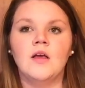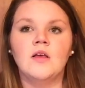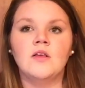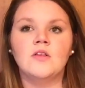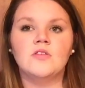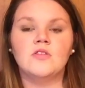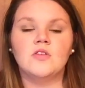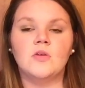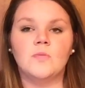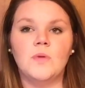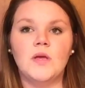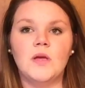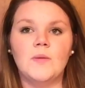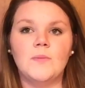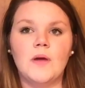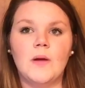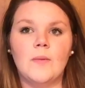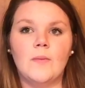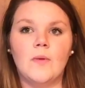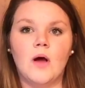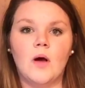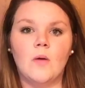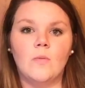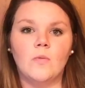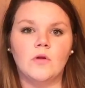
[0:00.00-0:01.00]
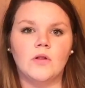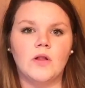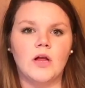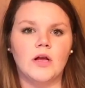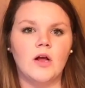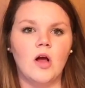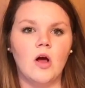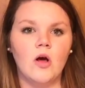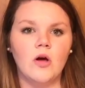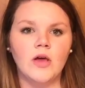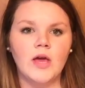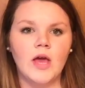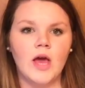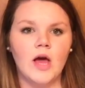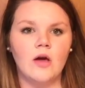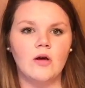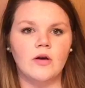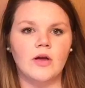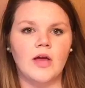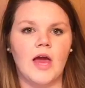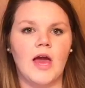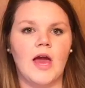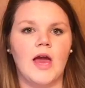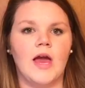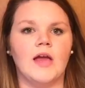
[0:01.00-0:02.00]
So me and my mom were like, oh yeah,
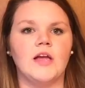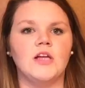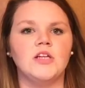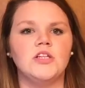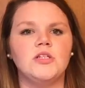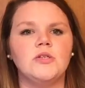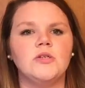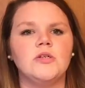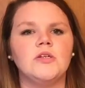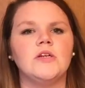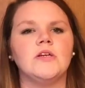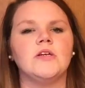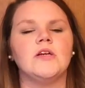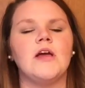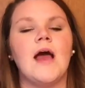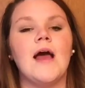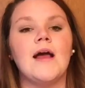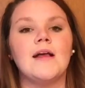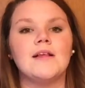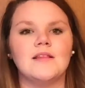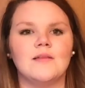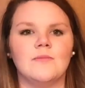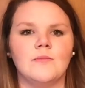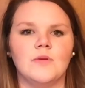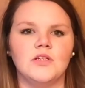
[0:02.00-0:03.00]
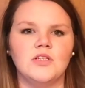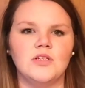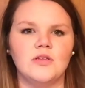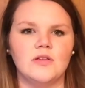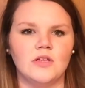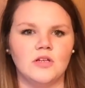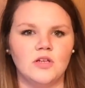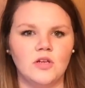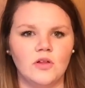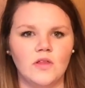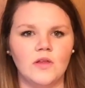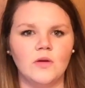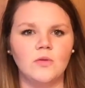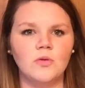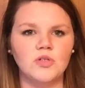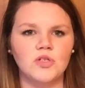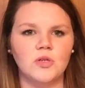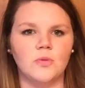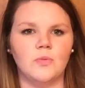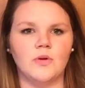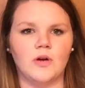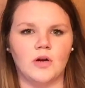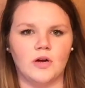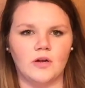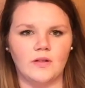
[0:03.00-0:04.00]
okay. And she asked me, she's like, do you think we
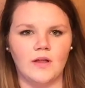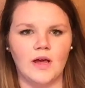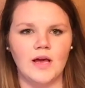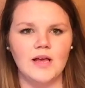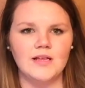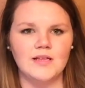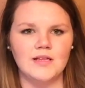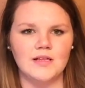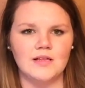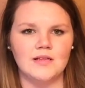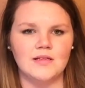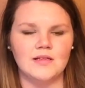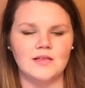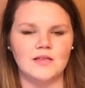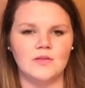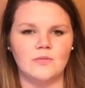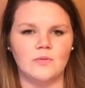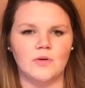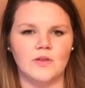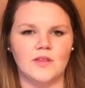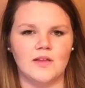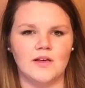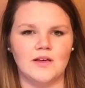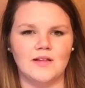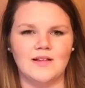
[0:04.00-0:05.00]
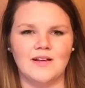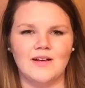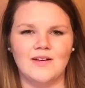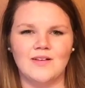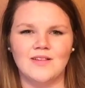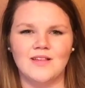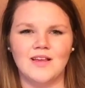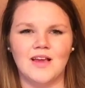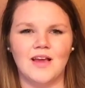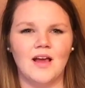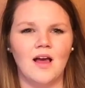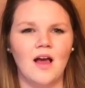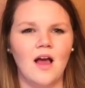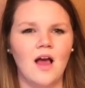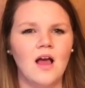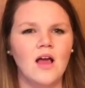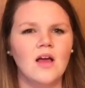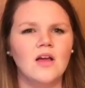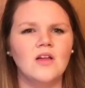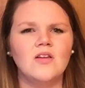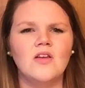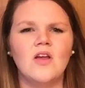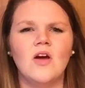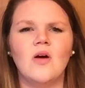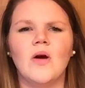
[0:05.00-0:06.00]
should bring our licenses with us? And I was like,
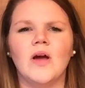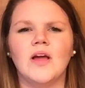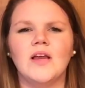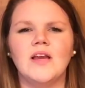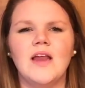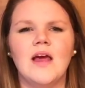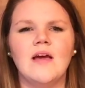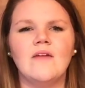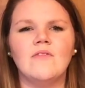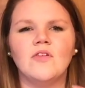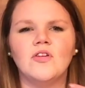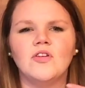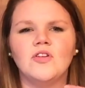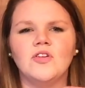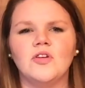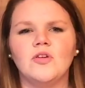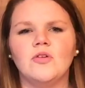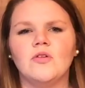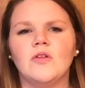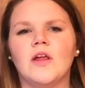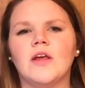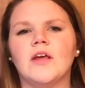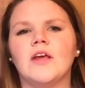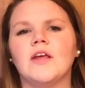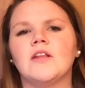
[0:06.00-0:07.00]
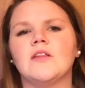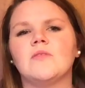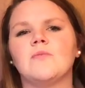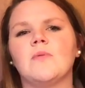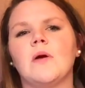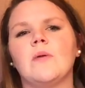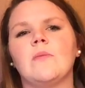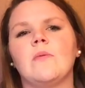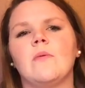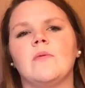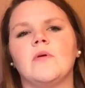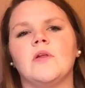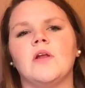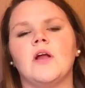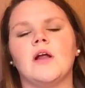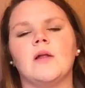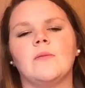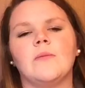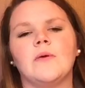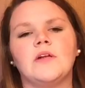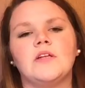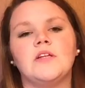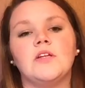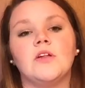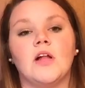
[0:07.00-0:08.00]
no, I never do. Like, it's probably not a
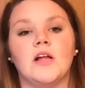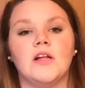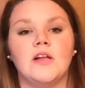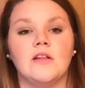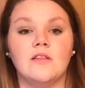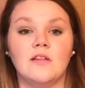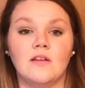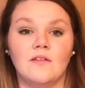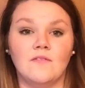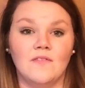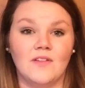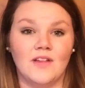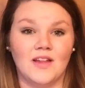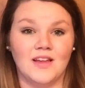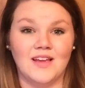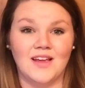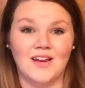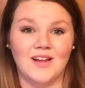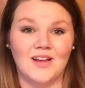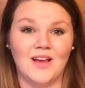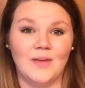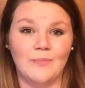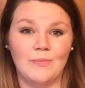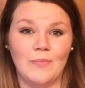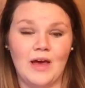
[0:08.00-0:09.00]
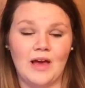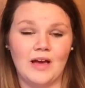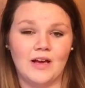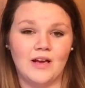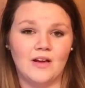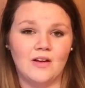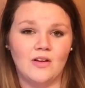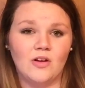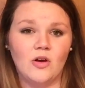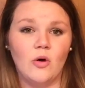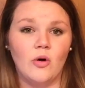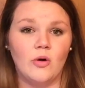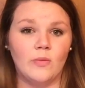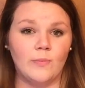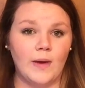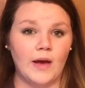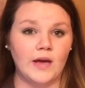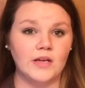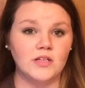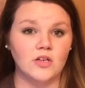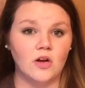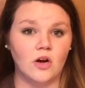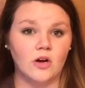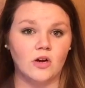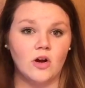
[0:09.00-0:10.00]
big deal. I just didn't feel like going
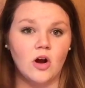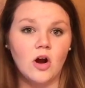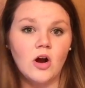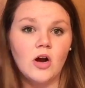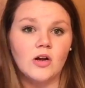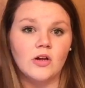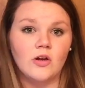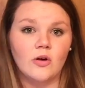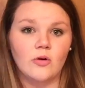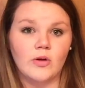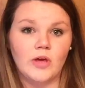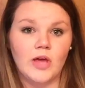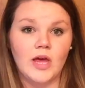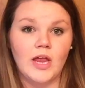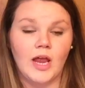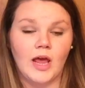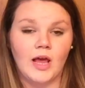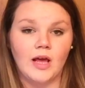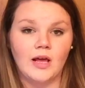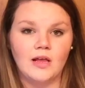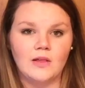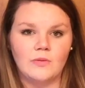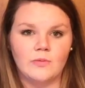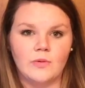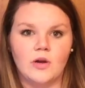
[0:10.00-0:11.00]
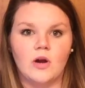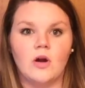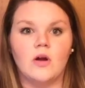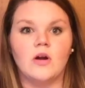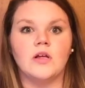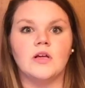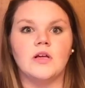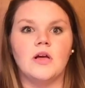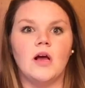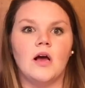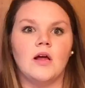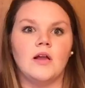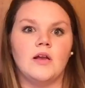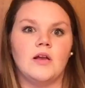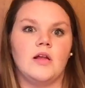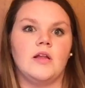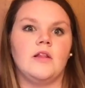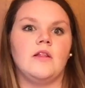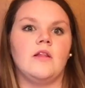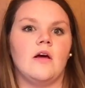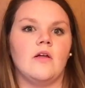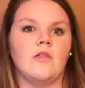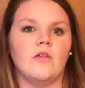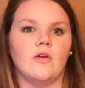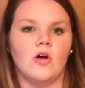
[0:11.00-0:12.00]
back to our car to go get it because we'd already gotten in
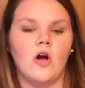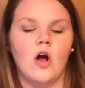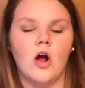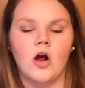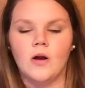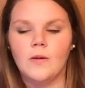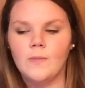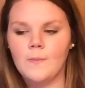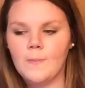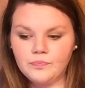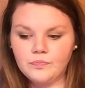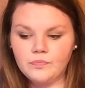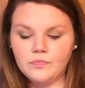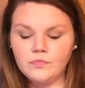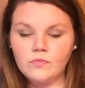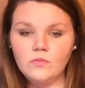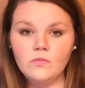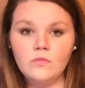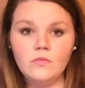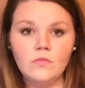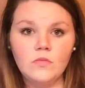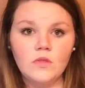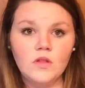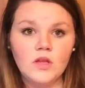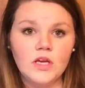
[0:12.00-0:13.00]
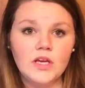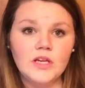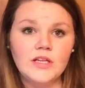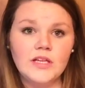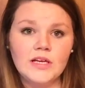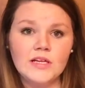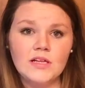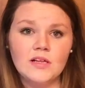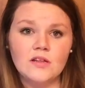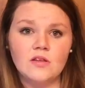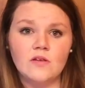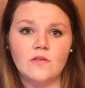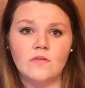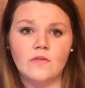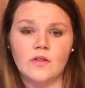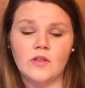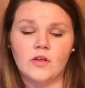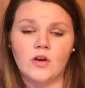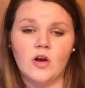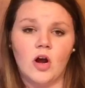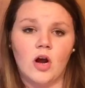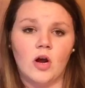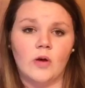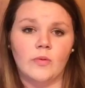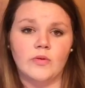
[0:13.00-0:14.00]
the other car. He takes us over to the
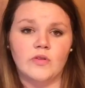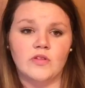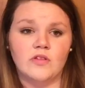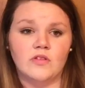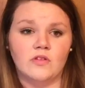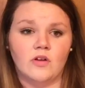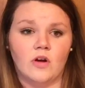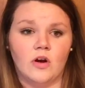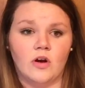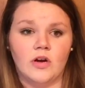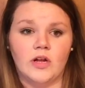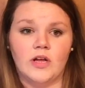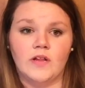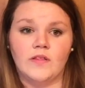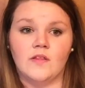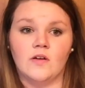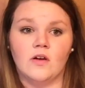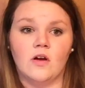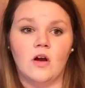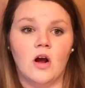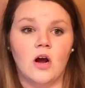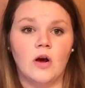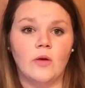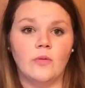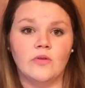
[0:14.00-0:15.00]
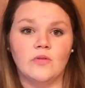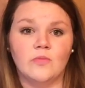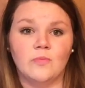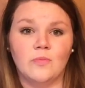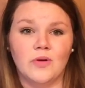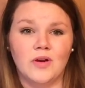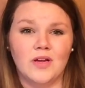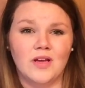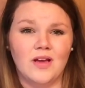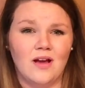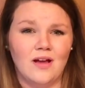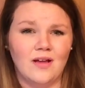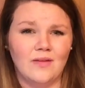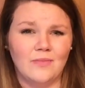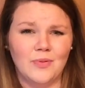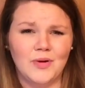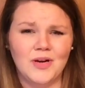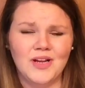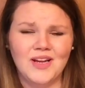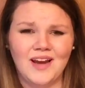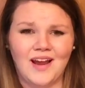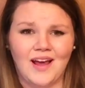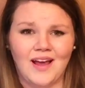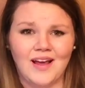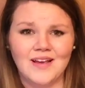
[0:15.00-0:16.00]
car, we start it. The car was pretty
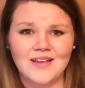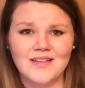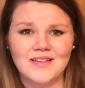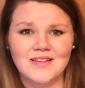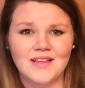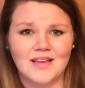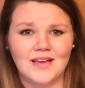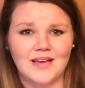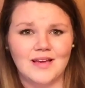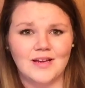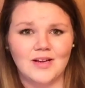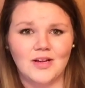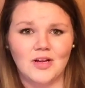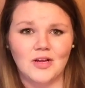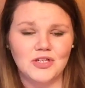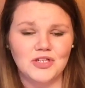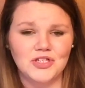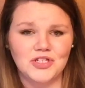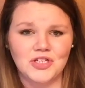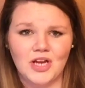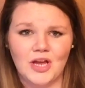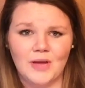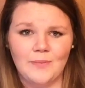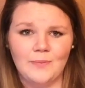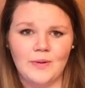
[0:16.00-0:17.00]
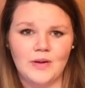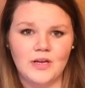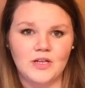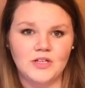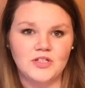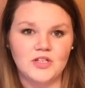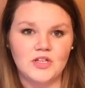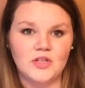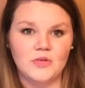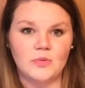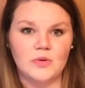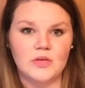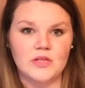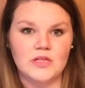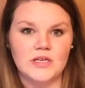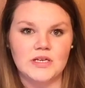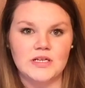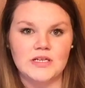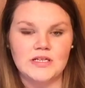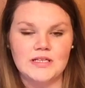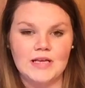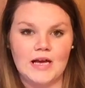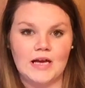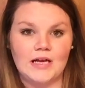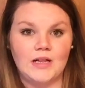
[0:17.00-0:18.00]
nice, like in good shape, but it just wasn't
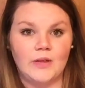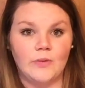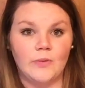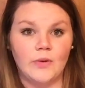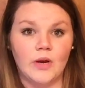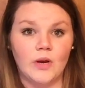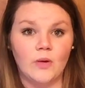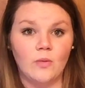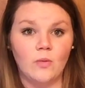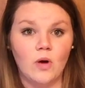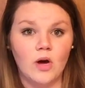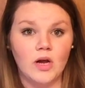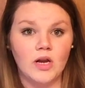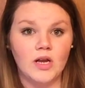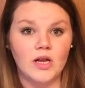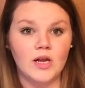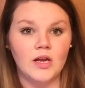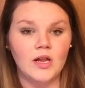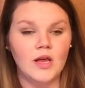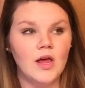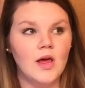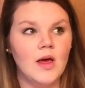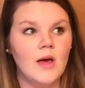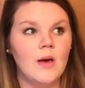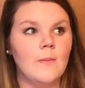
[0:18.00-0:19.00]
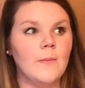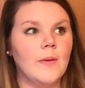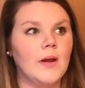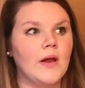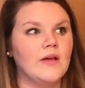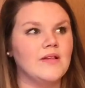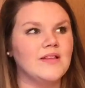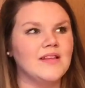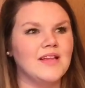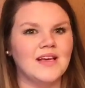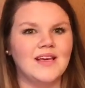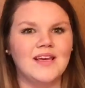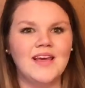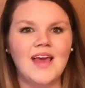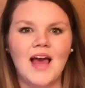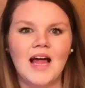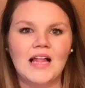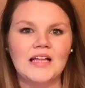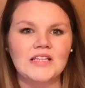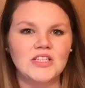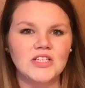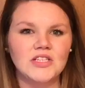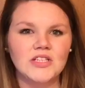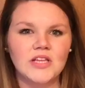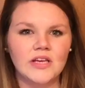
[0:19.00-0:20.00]
exactly what I wanted. But I was like, yeah,
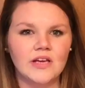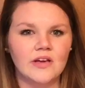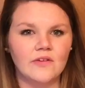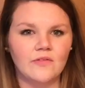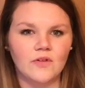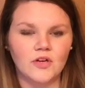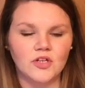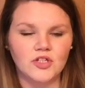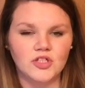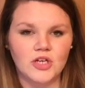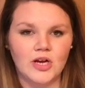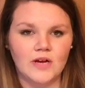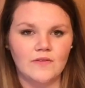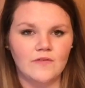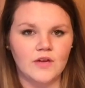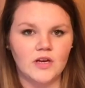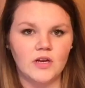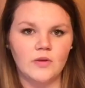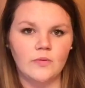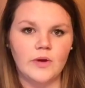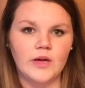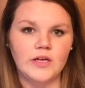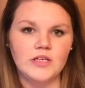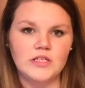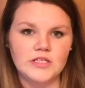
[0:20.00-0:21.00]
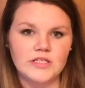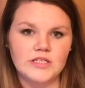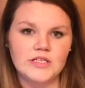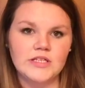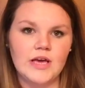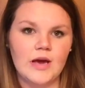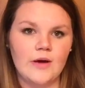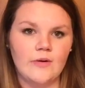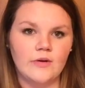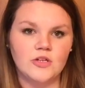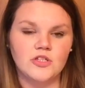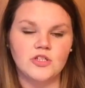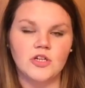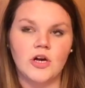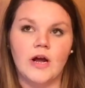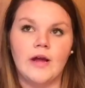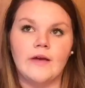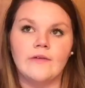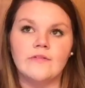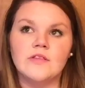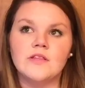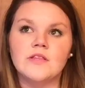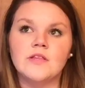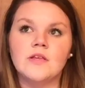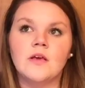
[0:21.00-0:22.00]
let's just take it for a drive anyway, just see how it
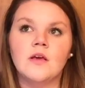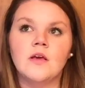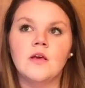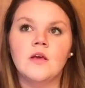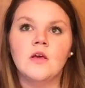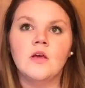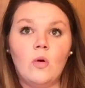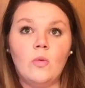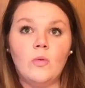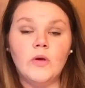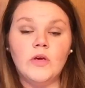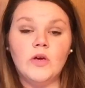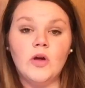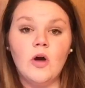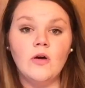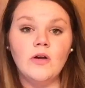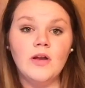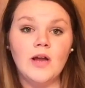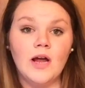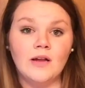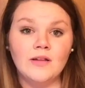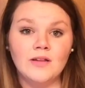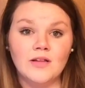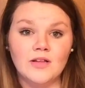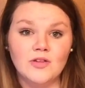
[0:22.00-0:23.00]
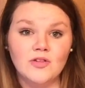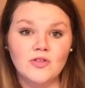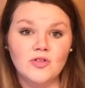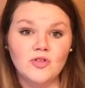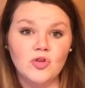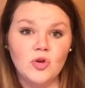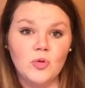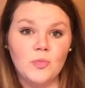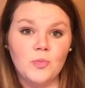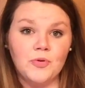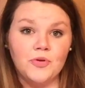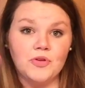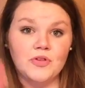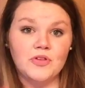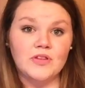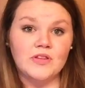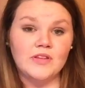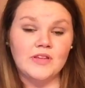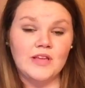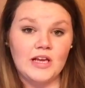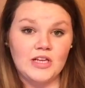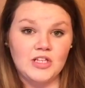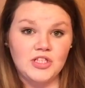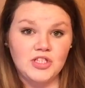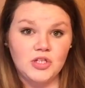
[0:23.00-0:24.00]
drives. Well, we go down this super
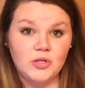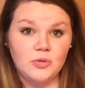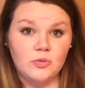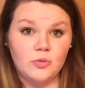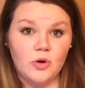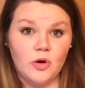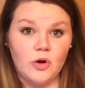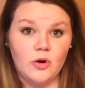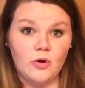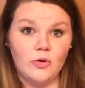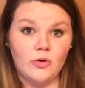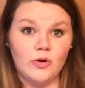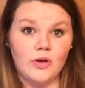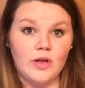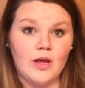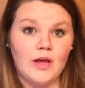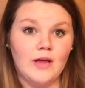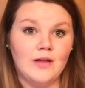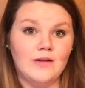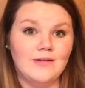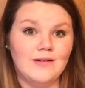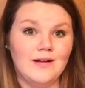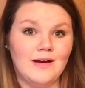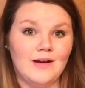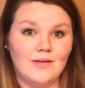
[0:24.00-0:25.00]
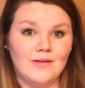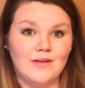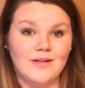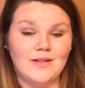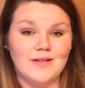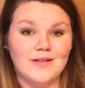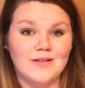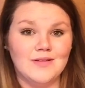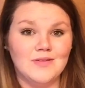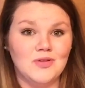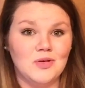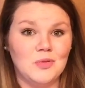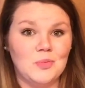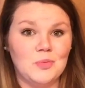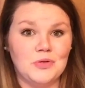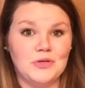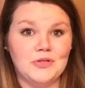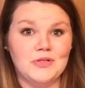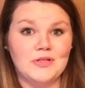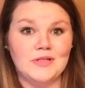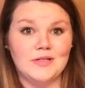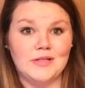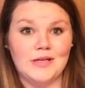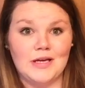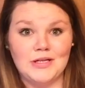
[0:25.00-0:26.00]
sketchy road and down to this super
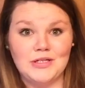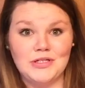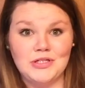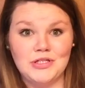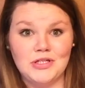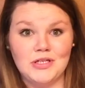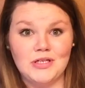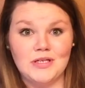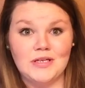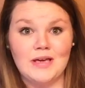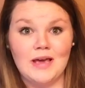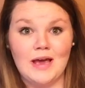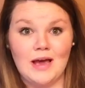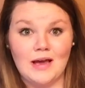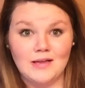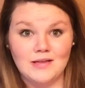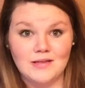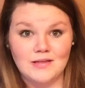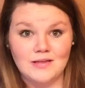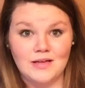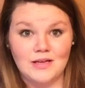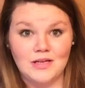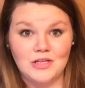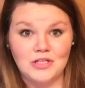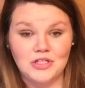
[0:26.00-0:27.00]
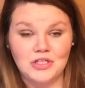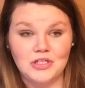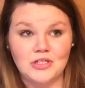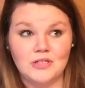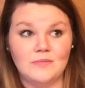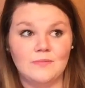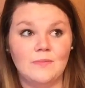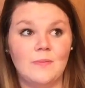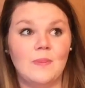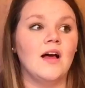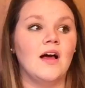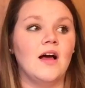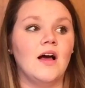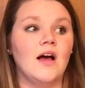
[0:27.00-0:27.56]
sketchy gas station.